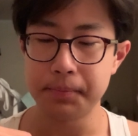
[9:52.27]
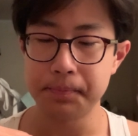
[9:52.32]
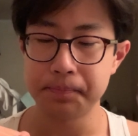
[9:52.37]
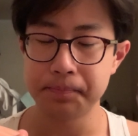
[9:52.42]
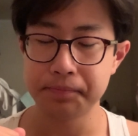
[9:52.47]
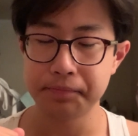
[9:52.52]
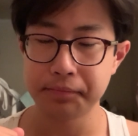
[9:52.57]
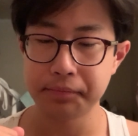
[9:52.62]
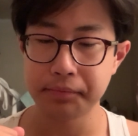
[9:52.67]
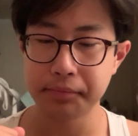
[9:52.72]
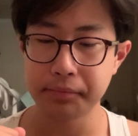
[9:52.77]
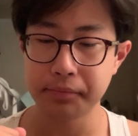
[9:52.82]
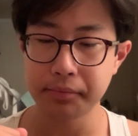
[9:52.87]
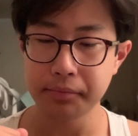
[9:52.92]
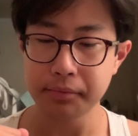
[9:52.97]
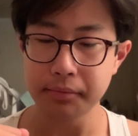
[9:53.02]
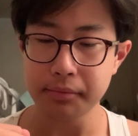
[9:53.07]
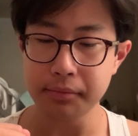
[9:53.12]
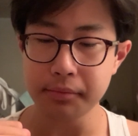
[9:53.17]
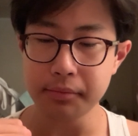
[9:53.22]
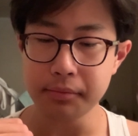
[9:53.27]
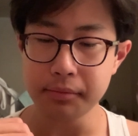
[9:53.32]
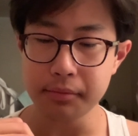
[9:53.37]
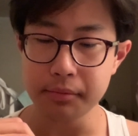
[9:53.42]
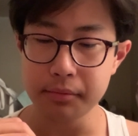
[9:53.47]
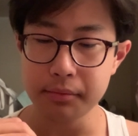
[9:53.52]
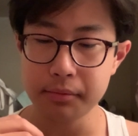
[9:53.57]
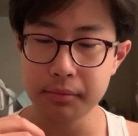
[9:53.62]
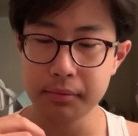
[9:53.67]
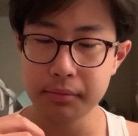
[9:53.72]

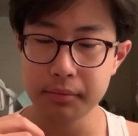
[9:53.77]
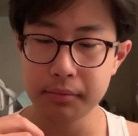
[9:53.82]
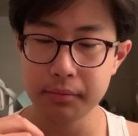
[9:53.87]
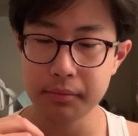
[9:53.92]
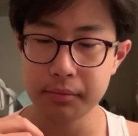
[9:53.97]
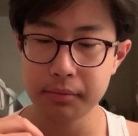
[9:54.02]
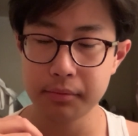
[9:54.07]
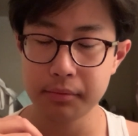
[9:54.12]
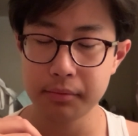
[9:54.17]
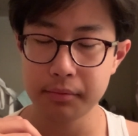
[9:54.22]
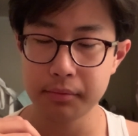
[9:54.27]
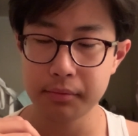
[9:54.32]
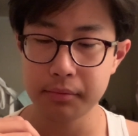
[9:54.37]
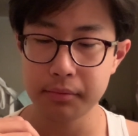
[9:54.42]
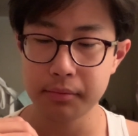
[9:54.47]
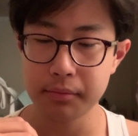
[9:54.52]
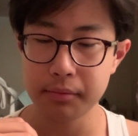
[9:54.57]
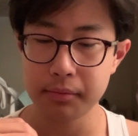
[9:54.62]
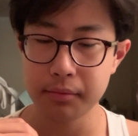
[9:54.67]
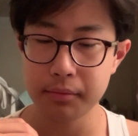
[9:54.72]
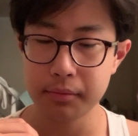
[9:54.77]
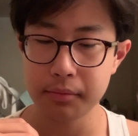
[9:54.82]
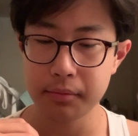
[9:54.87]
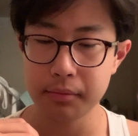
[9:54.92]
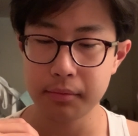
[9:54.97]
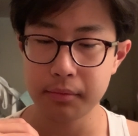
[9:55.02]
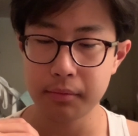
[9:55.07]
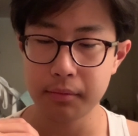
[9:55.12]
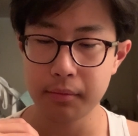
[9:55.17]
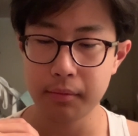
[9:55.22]

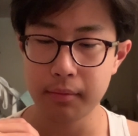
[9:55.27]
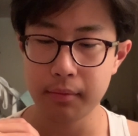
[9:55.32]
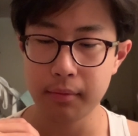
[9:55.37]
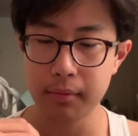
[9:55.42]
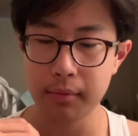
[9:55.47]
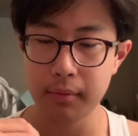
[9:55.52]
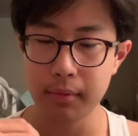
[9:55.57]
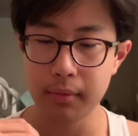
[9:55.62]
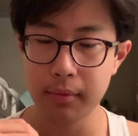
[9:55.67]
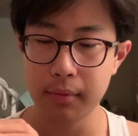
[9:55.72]
[no speech]